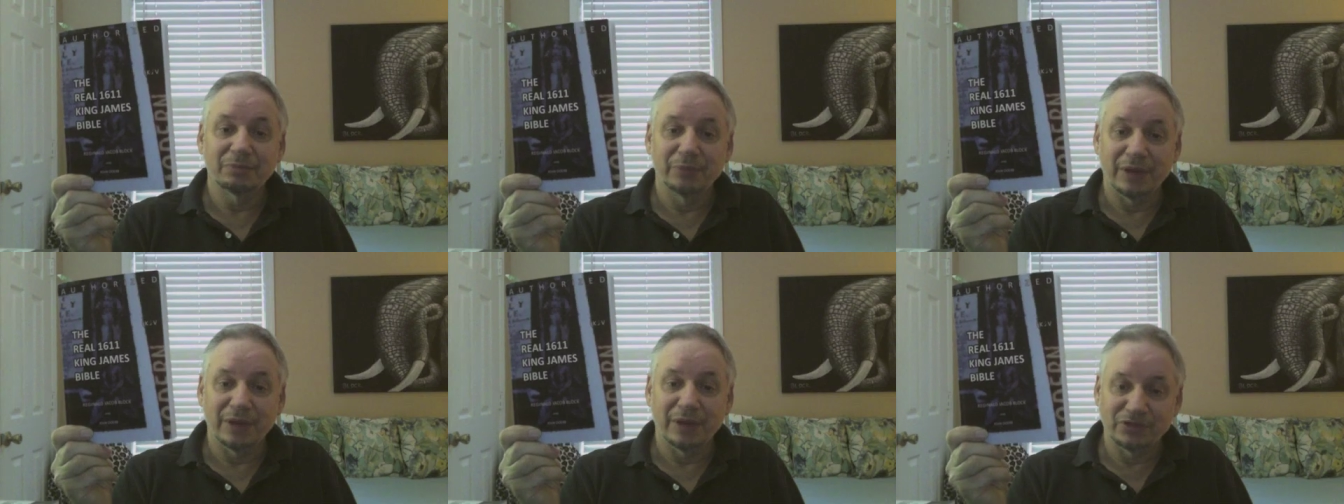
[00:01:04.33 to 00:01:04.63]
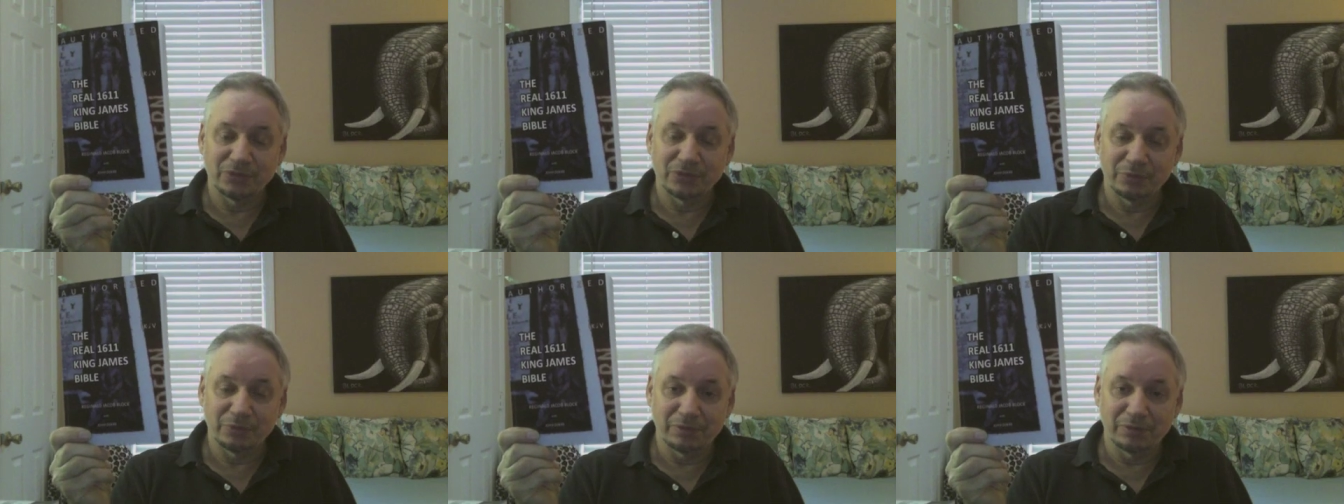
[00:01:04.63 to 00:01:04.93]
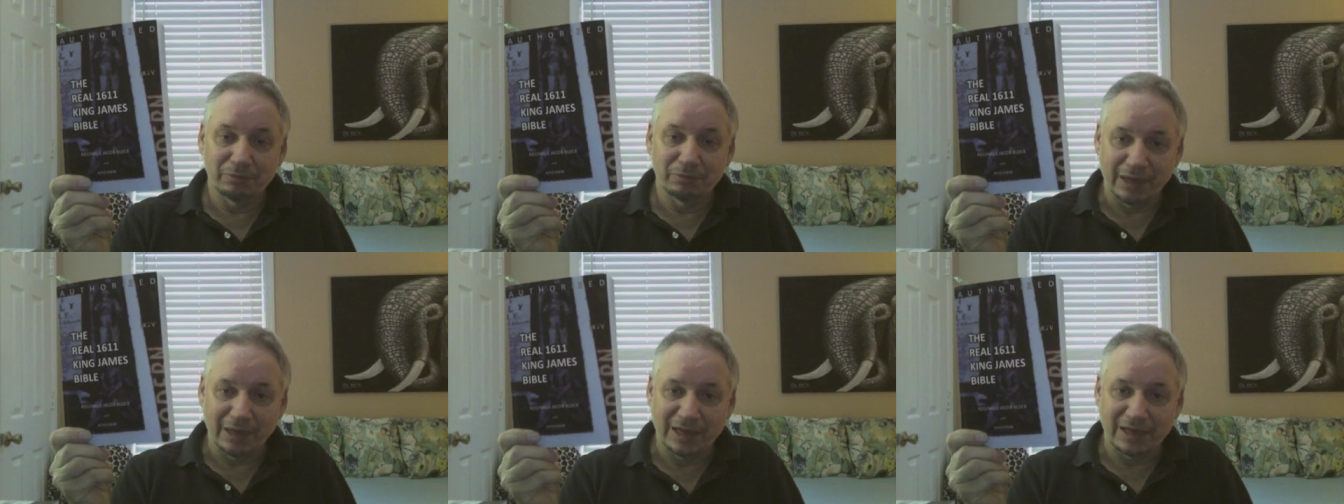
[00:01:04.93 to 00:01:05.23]

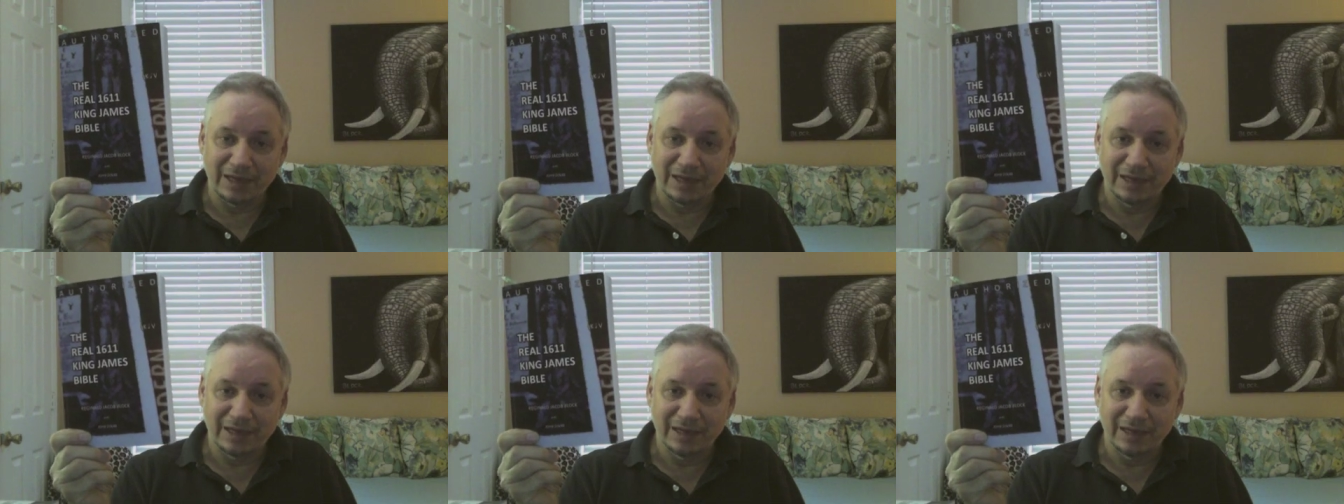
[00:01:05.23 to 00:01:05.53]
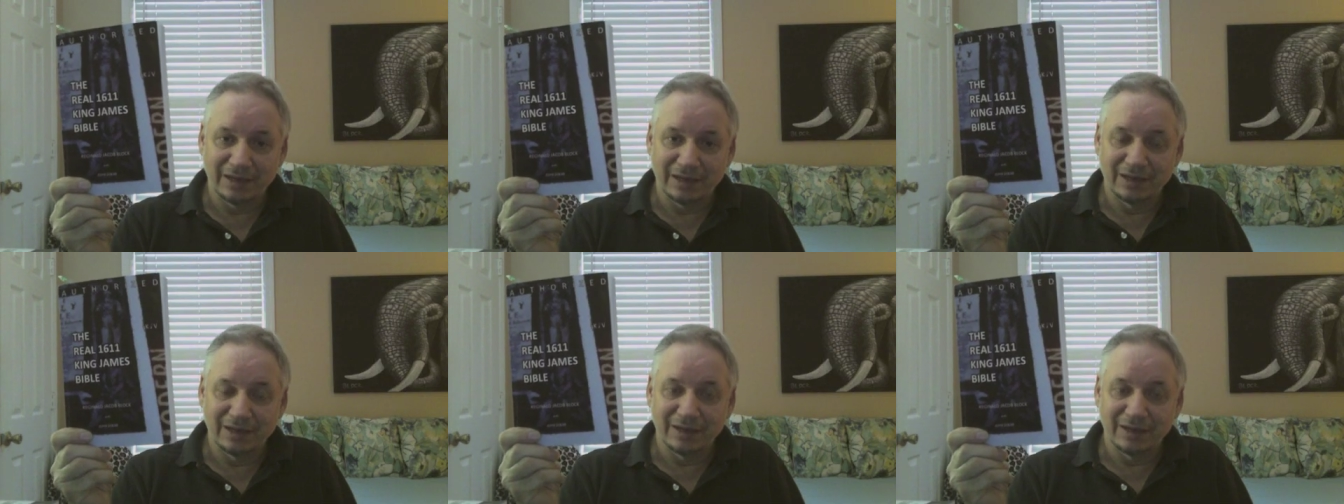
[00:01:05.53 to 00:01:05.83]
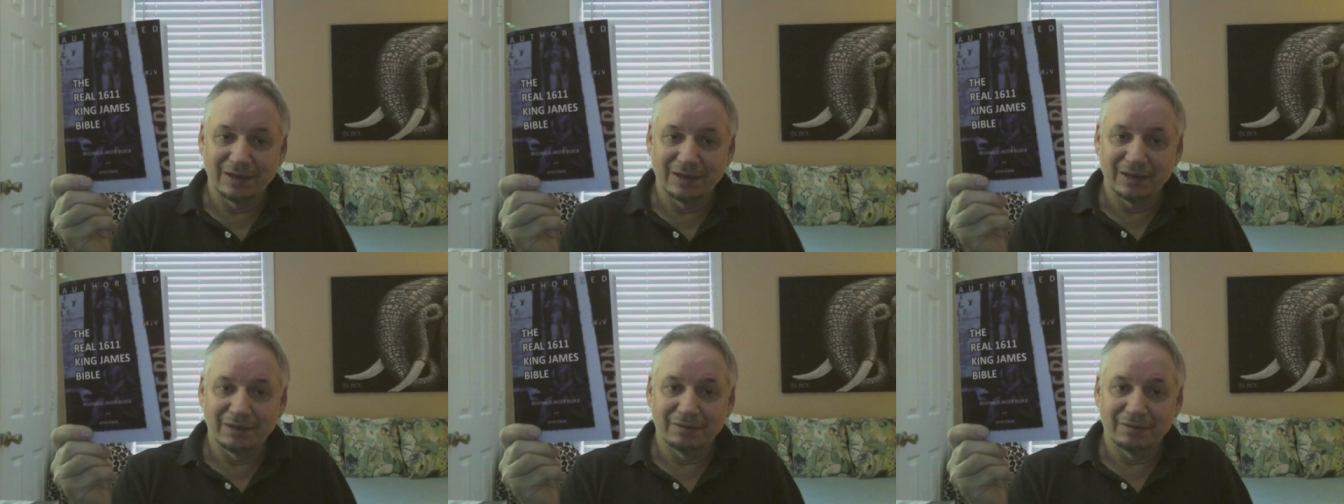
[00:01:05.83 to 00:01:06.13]
Benjamin Blaney
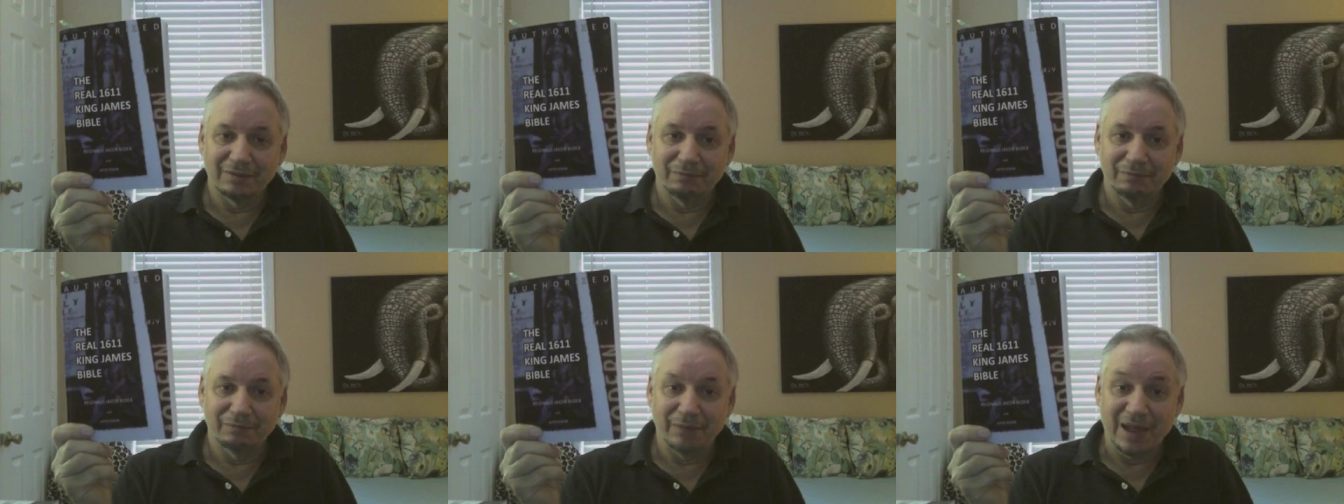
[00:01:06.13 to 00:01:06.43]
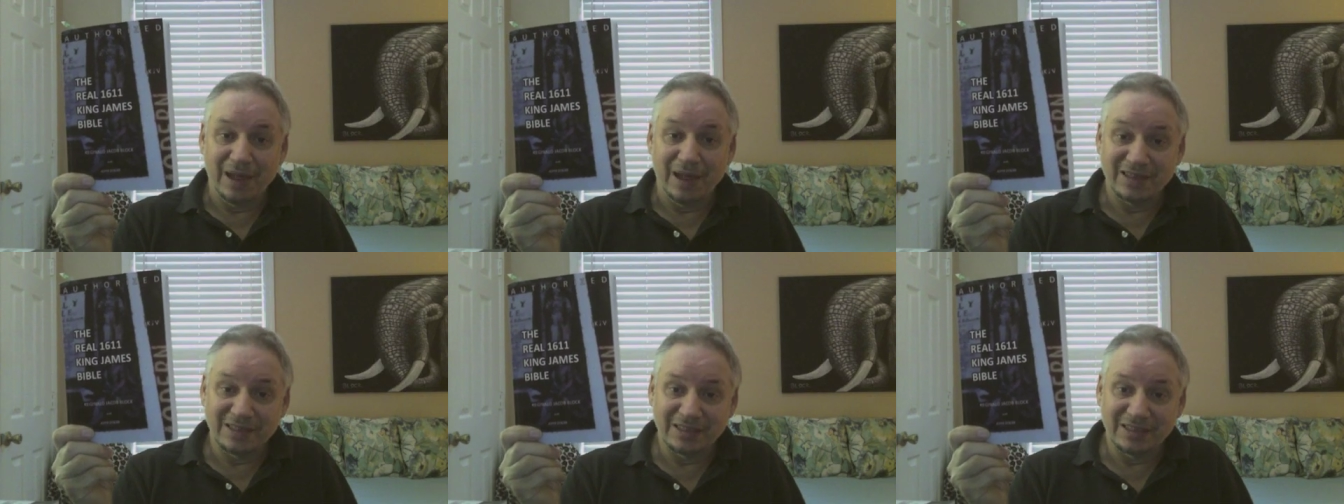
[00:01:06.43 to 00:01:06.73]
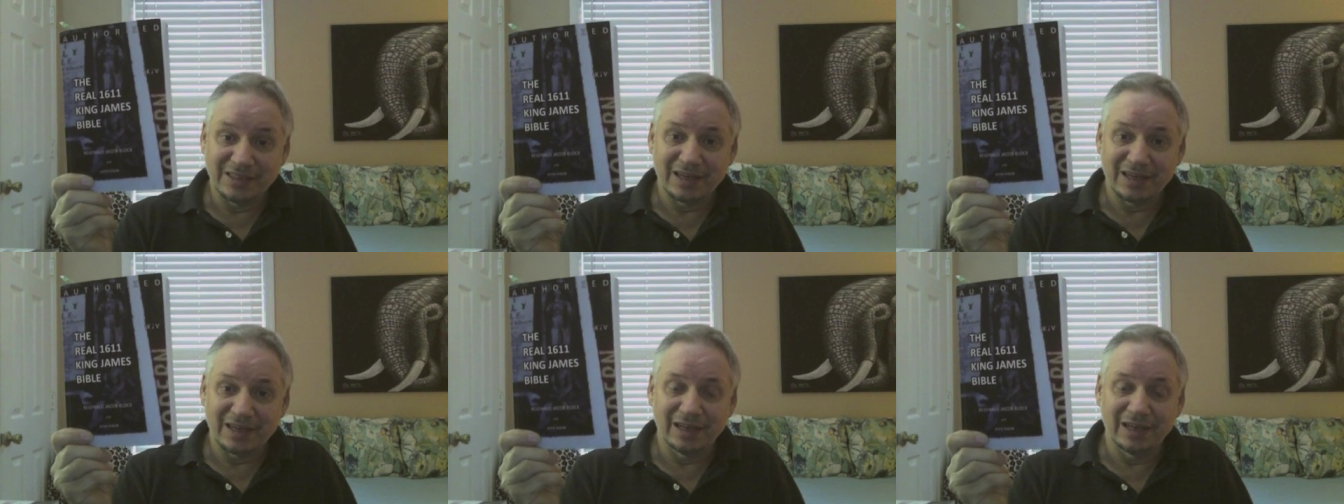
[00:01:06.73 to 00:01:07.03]

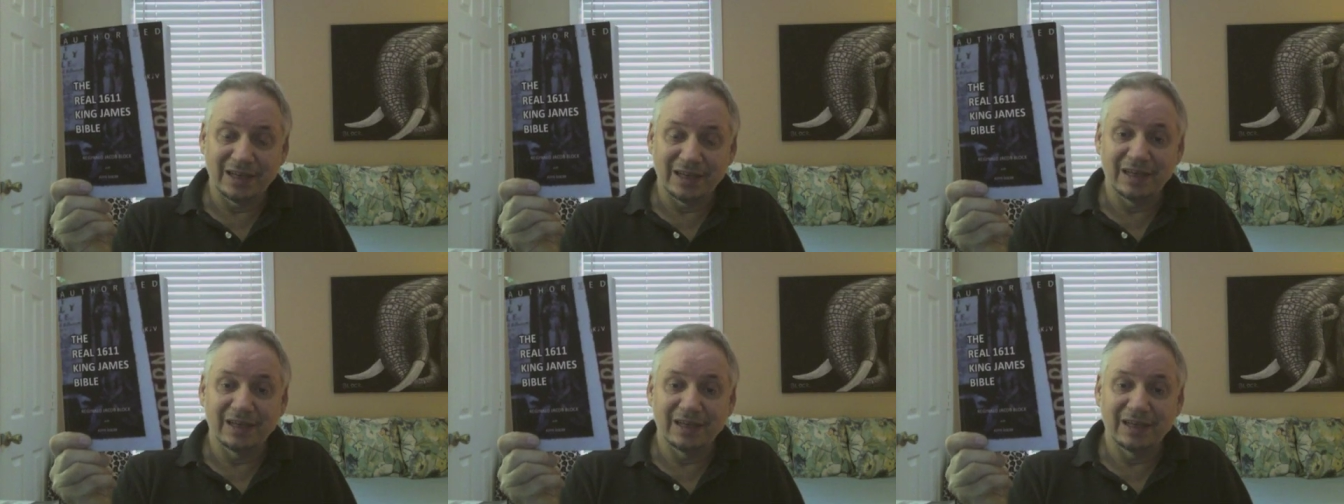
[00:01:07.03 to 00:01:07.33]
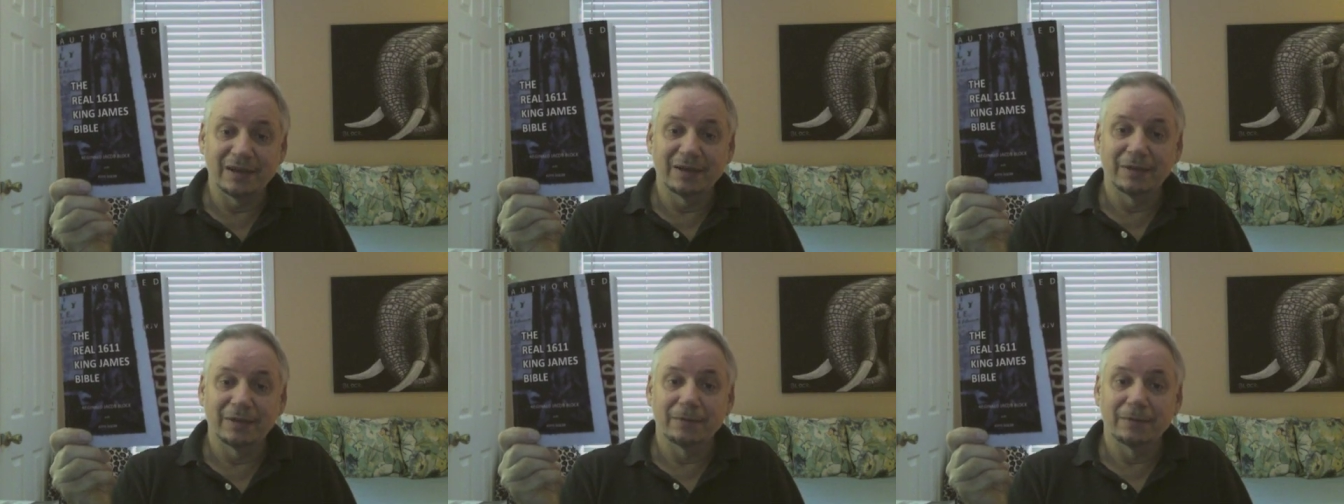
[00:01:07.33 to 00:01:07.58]
basically